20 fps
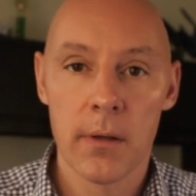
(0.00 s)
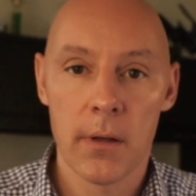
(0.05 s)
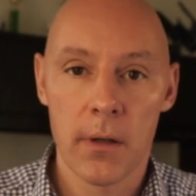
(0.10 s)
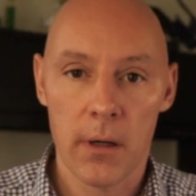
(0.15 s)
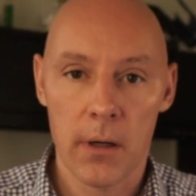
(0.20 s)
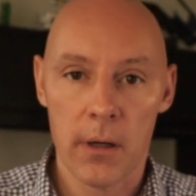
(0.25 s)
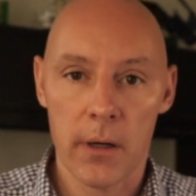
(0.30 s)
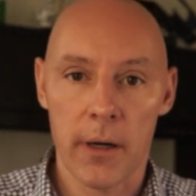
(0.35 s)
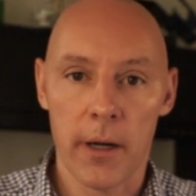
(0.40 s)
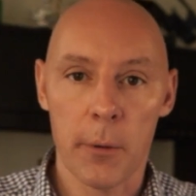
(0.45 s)

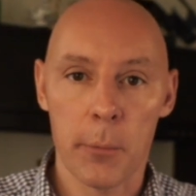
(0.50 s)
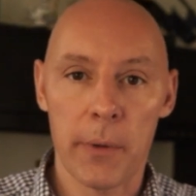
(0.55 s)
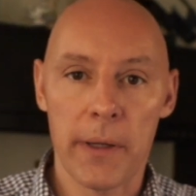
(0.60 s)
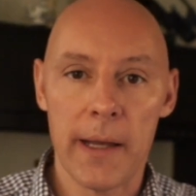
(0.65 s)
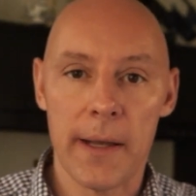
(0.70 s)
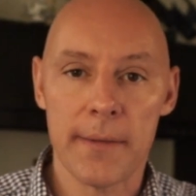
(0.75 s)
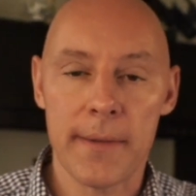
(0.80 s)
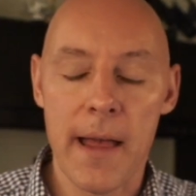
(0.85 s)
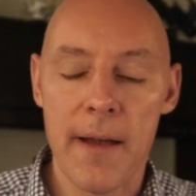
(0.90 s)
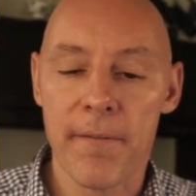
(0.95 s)
All right, we
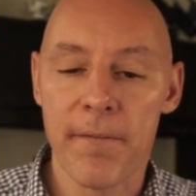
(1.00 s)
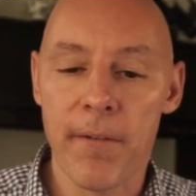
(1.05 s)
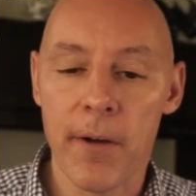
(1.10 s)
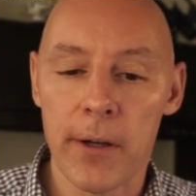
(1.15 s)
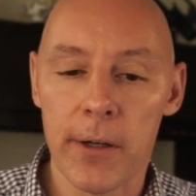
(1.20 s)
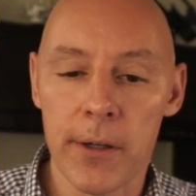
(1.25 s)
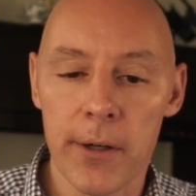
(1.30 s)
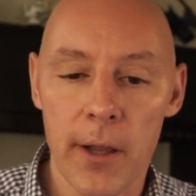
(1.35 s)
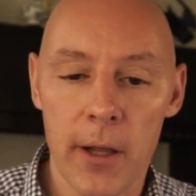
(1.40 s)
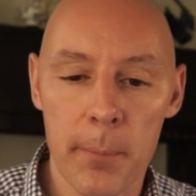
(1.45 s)
got that
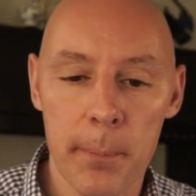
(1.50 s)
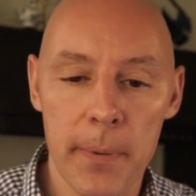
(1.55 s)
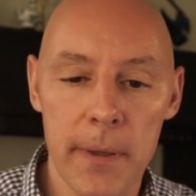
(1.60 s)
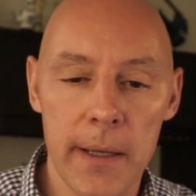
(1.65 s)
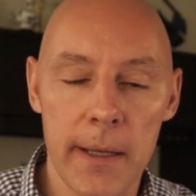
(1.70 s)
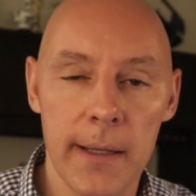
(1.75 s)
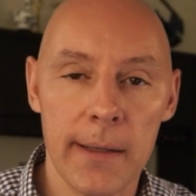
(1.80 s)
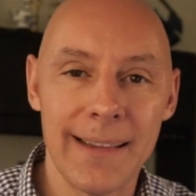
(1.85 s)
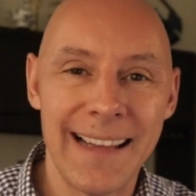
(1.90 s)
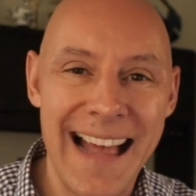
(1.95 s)
fired up.
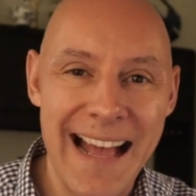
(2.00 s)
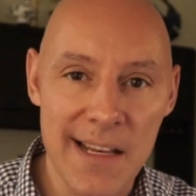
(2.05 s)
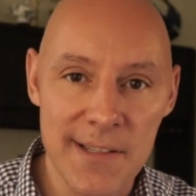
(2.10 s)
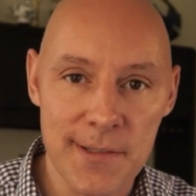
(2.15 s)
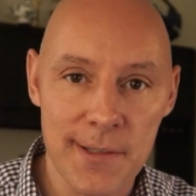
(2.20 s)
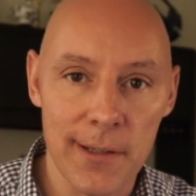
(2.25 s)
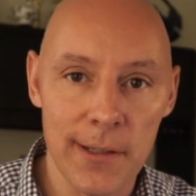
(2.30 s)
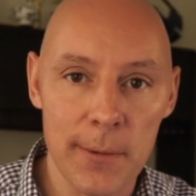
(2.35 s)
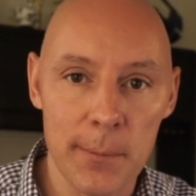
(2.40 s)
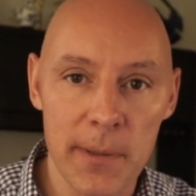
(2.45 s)
And
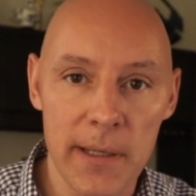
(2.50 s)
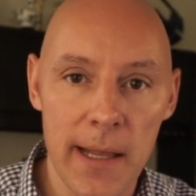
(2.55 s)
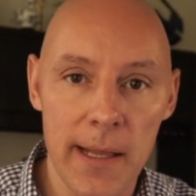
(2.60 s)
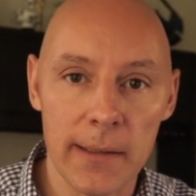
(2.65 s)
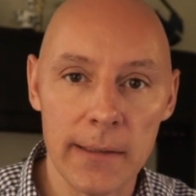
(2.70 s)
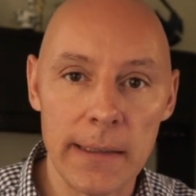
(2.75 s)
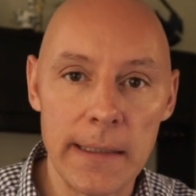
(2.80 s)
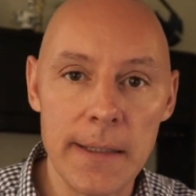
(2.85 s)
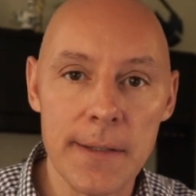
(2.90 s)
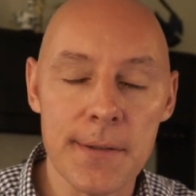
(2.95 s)
lastly but not
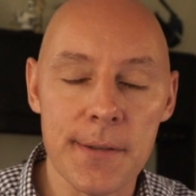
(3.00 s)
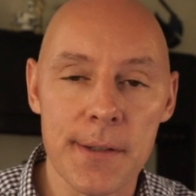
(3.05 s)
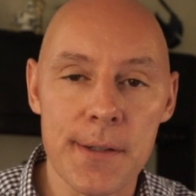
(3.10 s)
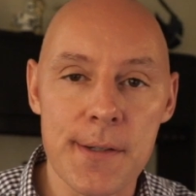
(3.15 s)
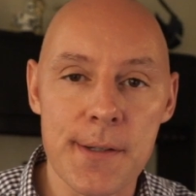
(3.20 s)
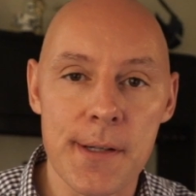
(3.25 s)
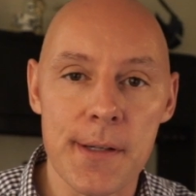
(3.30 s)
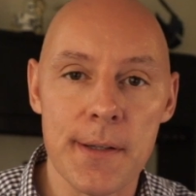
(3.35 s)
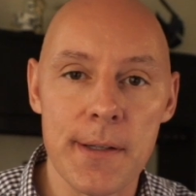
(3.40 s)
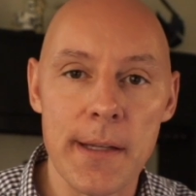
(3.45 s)
least,
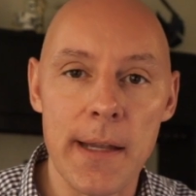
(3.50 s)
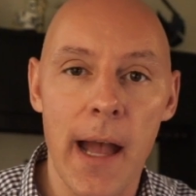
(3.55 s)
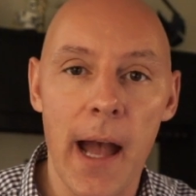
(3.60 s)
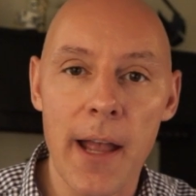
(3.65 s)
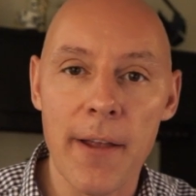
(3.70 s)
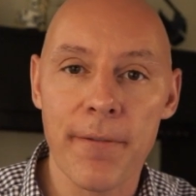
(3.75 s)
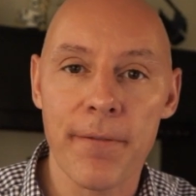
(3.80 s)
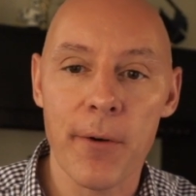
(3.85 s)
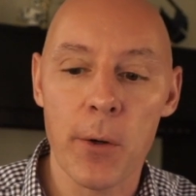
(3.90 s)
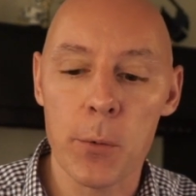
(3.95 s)
let's get the
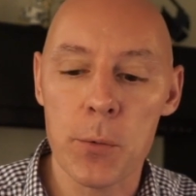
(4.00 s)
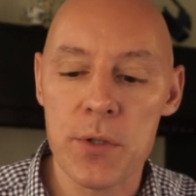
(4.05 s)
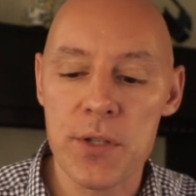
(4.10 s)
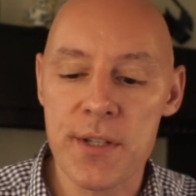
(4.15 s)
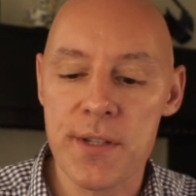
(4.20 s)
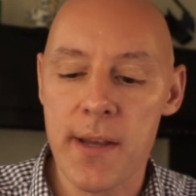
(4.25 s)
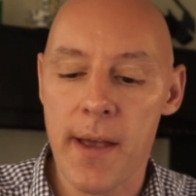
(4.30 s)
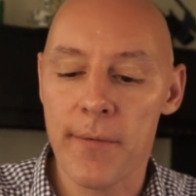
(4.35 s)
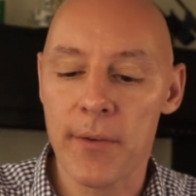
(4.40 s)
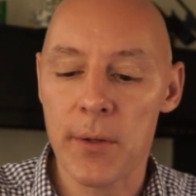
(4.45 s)
iPhone
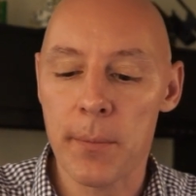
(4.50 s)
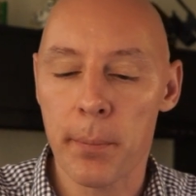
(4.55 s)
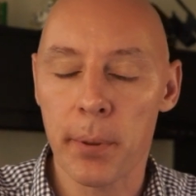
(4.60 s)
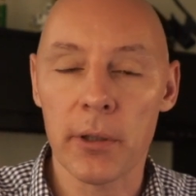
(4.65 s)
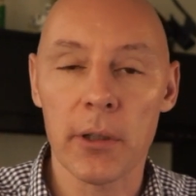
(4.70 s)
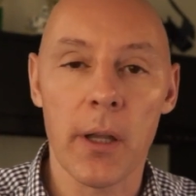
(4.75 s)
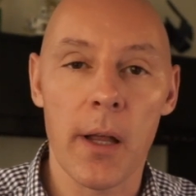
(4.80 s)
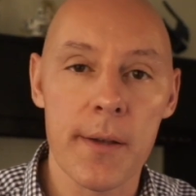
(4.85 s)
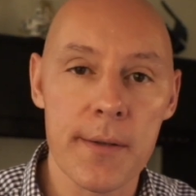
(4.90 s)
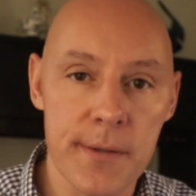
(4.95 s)
7
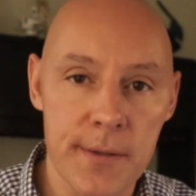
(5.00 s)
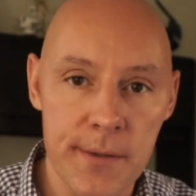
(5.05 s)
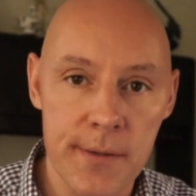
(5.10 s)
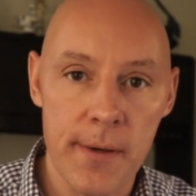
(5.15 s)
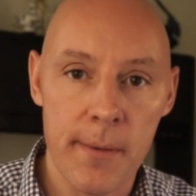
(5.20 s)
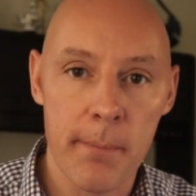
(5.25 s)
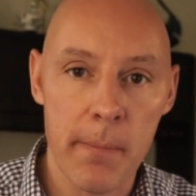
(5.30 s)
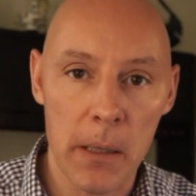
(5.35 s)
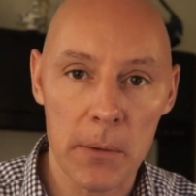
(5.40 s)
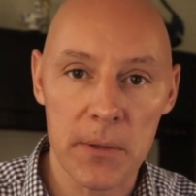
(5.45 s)
Plus
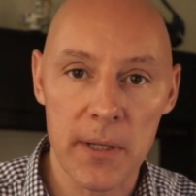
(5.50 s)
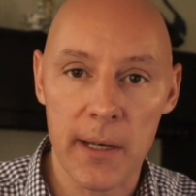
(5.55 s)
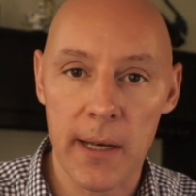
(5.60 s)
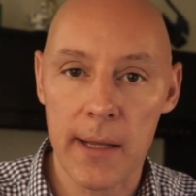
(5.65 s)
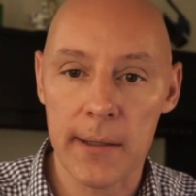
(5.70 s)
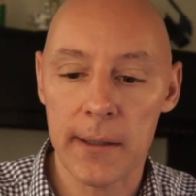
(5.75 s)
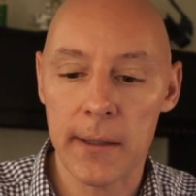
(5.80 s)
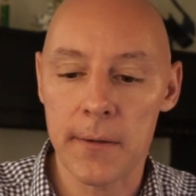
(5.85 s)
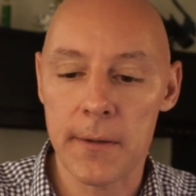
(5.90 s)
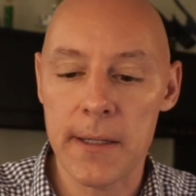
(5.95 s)
mounted
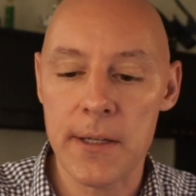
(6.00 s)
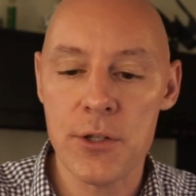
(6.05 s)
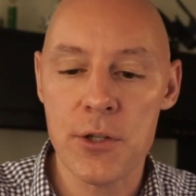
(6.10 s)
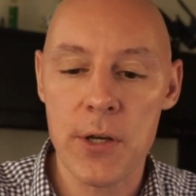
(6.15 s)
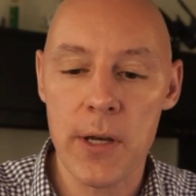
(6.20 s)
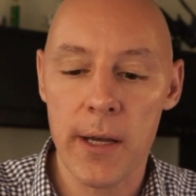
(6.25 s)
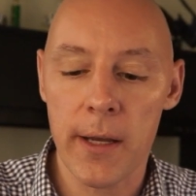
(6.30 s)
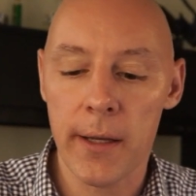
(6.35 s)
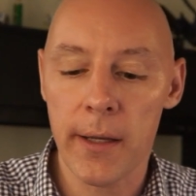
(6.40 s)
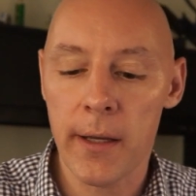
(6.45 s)
on a
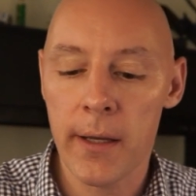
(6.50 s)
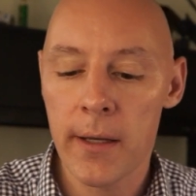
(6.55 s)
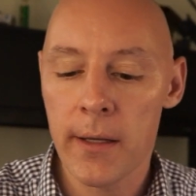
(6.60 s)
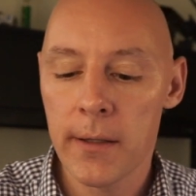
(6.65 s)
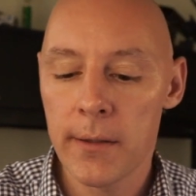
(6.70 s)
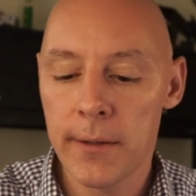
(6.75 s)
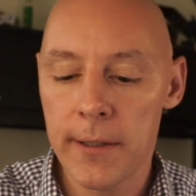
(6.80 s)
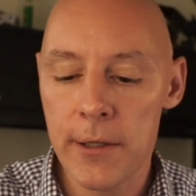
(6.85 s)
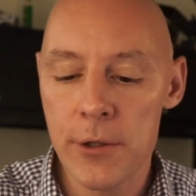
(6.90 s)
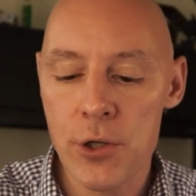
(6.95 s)
DJI
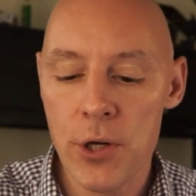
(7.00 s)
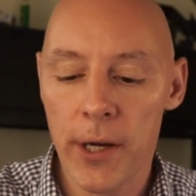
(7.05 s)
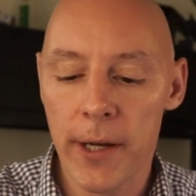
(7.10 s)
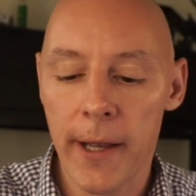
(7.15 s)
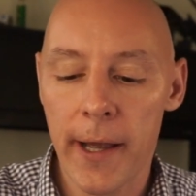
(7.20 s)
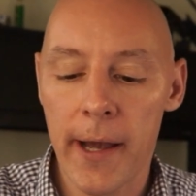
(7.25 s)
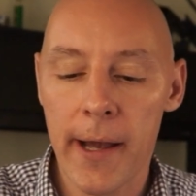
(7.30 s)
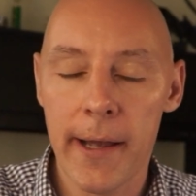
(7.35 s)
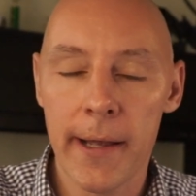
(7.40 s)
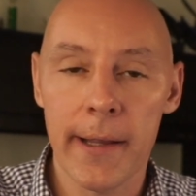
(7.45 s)

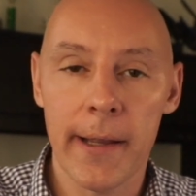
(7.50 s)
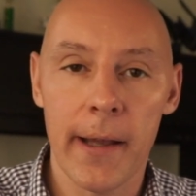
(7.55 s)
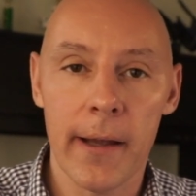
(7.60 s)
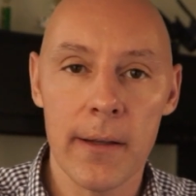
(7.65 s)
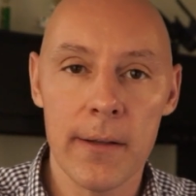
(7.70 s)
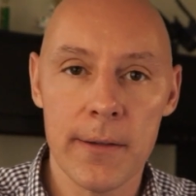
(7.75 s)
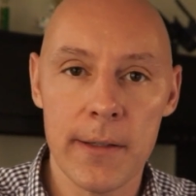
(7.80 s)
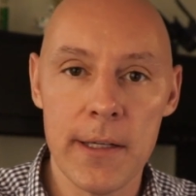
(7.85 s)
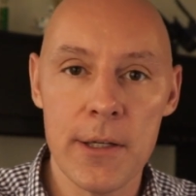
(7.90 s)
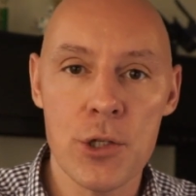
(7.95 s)

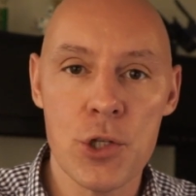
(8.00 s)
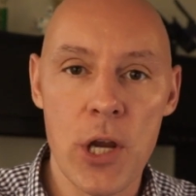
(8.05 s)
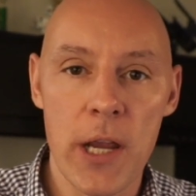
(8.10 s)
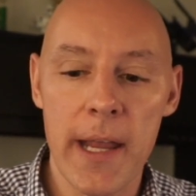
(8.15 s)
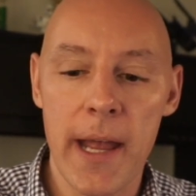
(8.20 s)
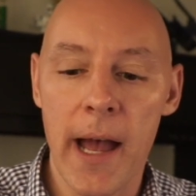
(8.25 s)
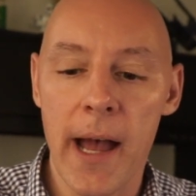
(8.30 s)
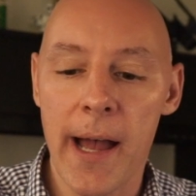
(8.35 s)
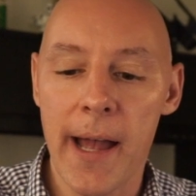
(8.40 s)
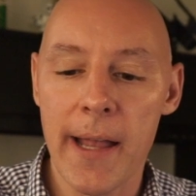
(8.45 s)

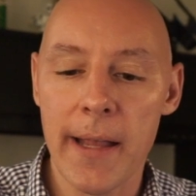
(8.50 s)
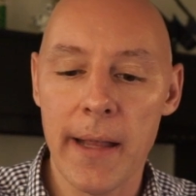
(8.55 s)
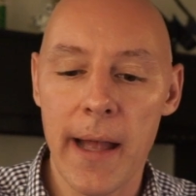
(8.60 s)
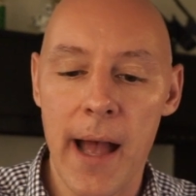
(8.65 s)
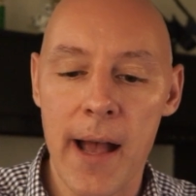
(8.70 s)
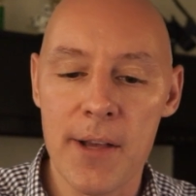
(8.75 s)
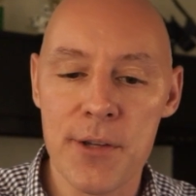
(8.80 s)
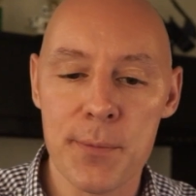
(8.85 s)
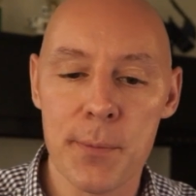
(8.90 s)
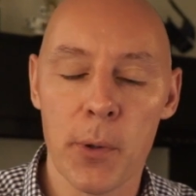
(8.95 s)

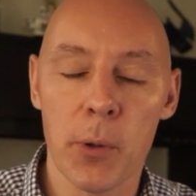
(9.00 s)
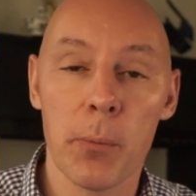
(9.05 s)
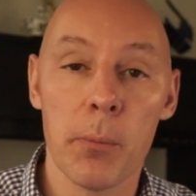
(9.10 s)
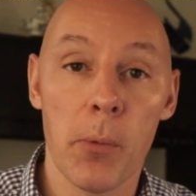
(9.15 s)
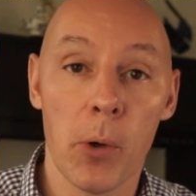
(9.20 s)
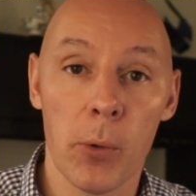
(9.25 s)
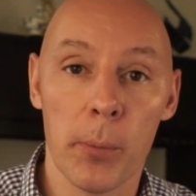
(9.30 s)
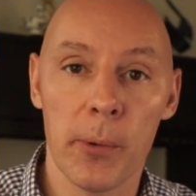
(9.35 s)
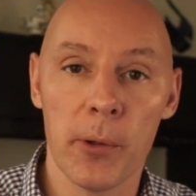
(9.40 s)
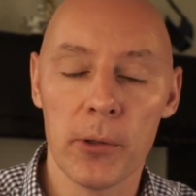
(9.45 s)
Osmo
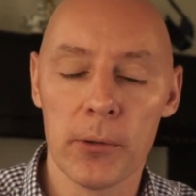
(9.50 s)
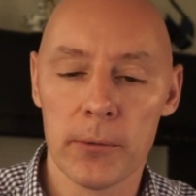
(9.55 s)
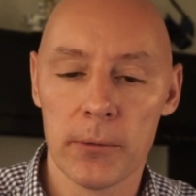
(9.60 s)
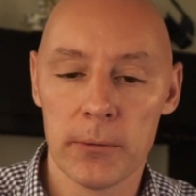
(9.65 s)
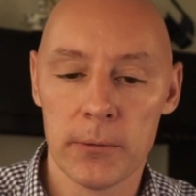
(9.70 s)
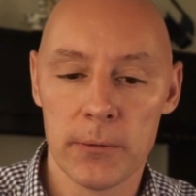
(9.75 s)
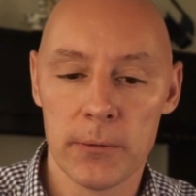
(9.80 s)
Mobile.